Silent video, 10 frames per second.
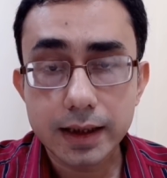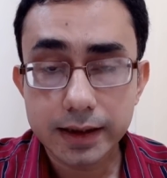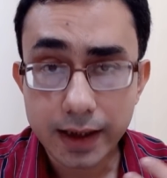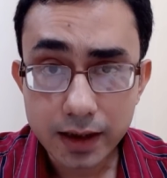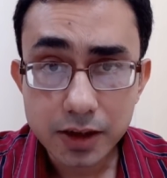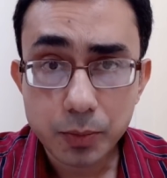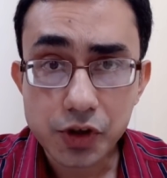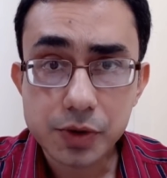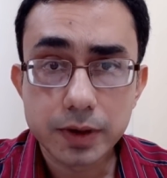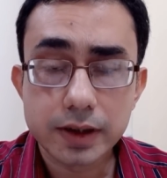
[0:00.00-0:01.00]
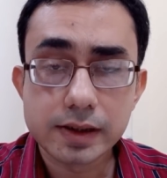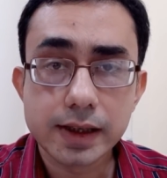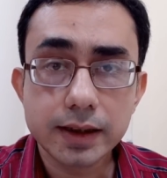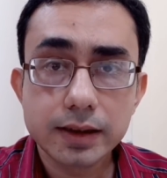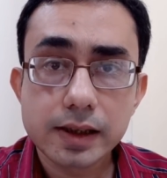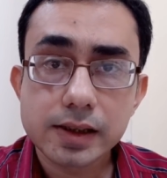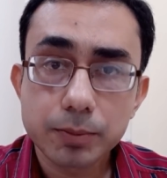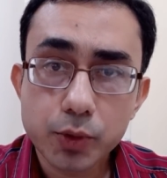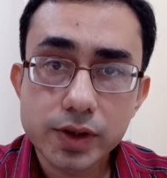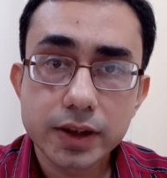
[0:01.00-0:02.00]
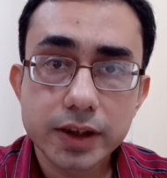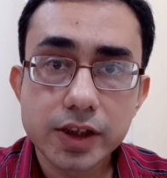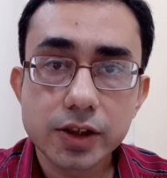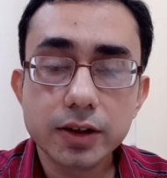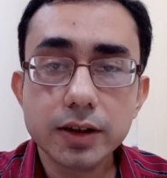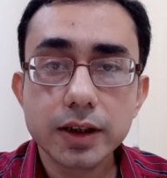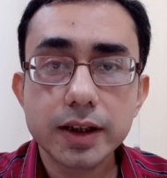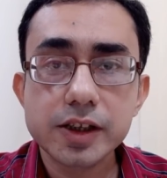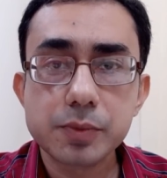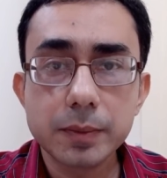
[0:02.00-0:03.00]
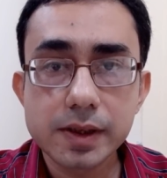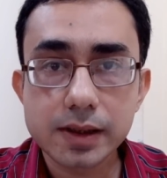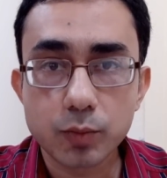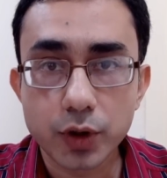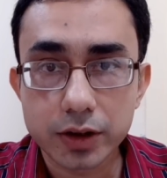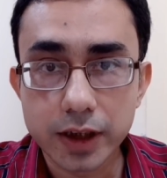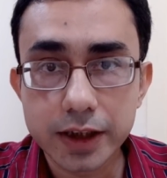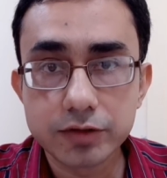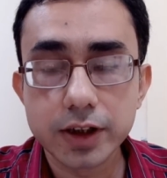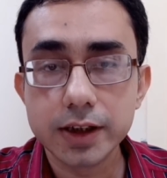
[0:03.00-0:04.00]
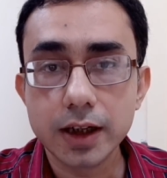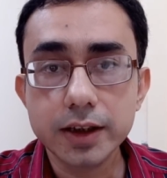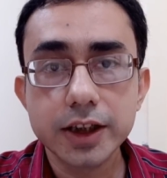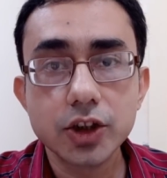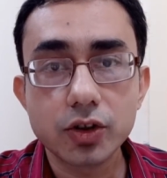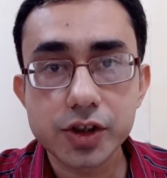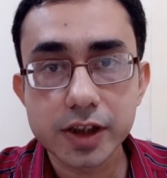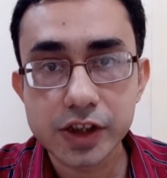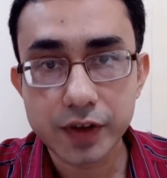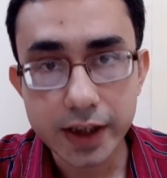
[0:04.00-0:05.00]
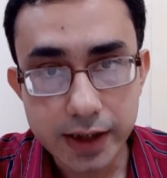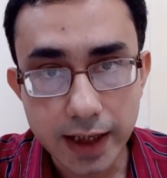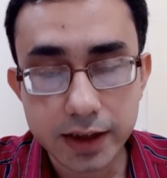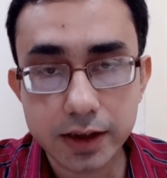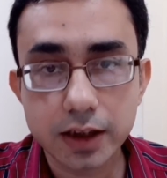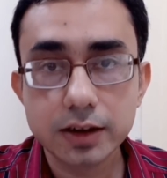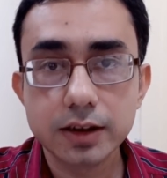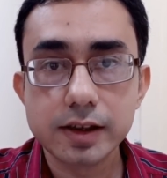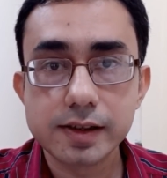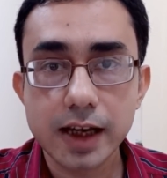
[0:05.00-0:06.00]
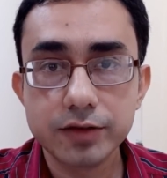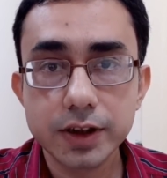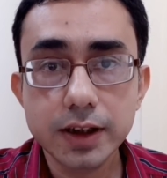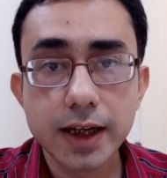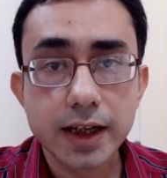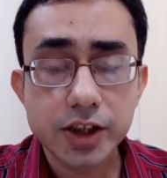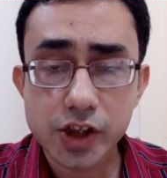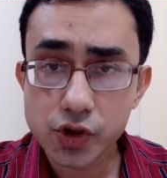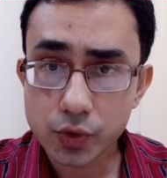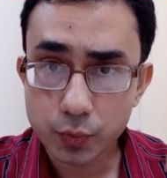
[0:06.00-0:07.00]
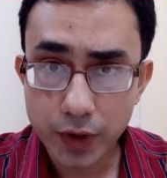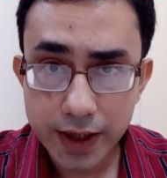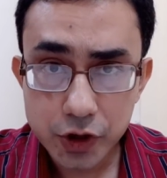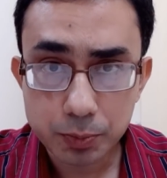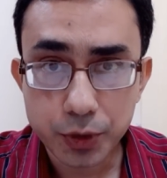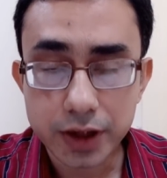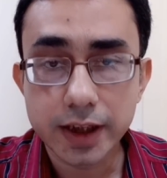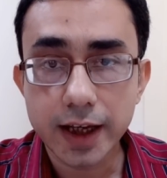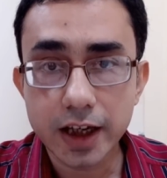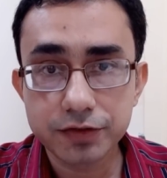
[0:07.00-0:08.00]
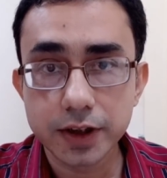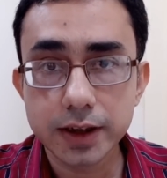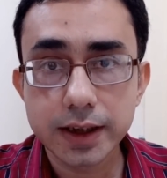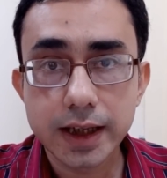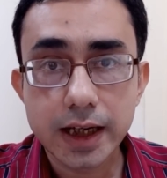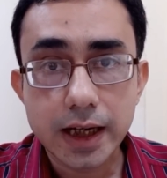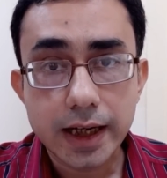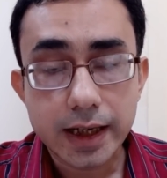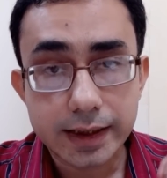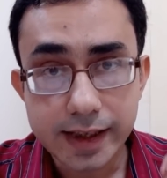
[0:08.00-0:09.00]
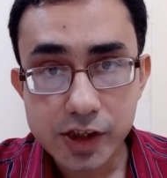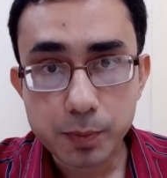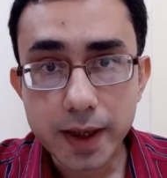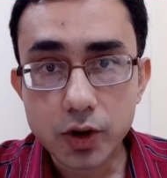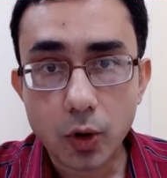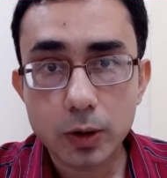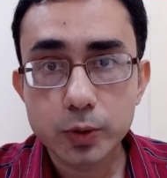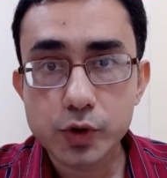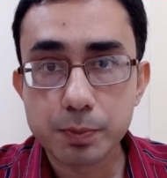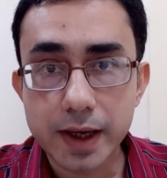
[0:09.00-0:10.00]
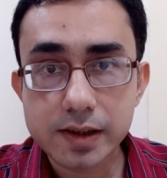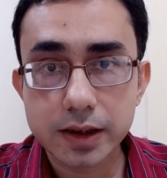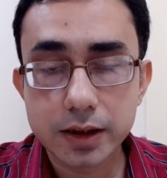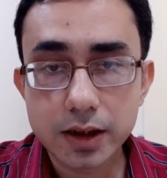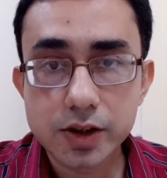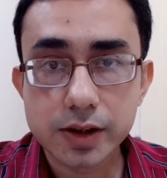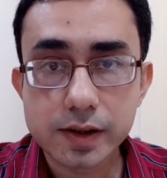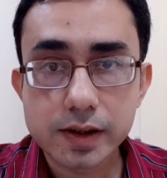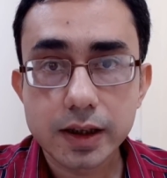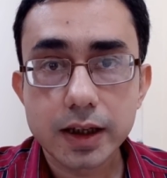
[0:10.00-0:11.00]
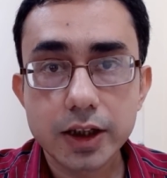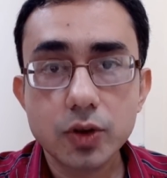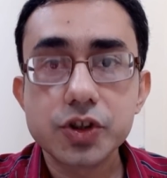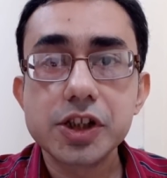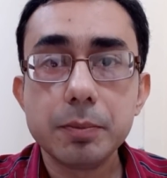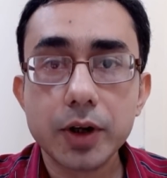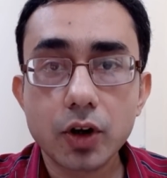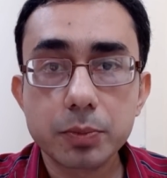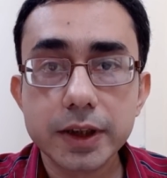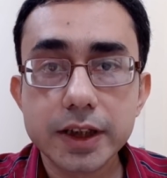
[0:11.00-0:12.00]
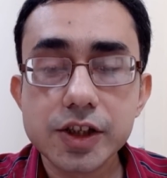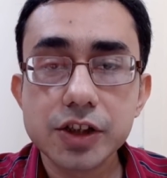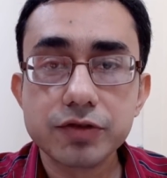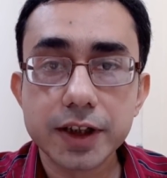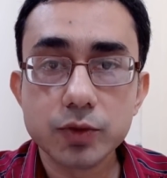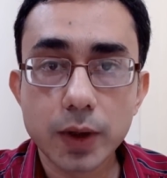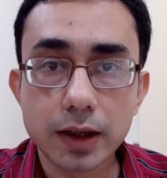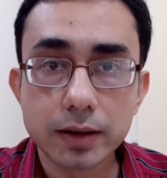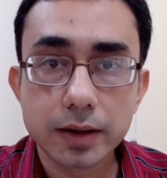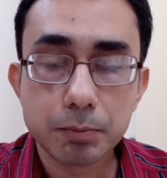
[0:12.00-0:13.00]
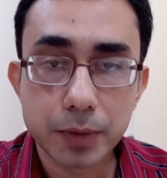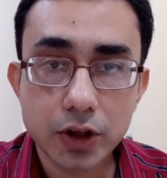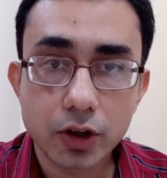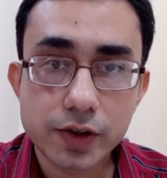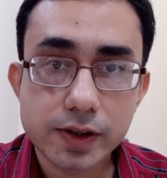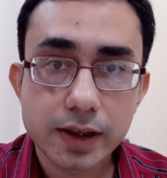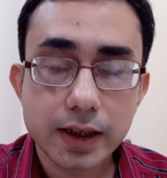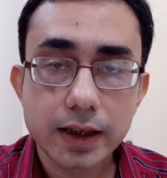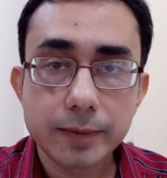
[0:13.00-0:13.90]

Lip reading: Another possibility is that suppose the teacher is maybe somewhat relatively young, he or she is very technically savvy, she's willing to put in the effort. Despite all those best intentions, he or she may not be teaching very well, because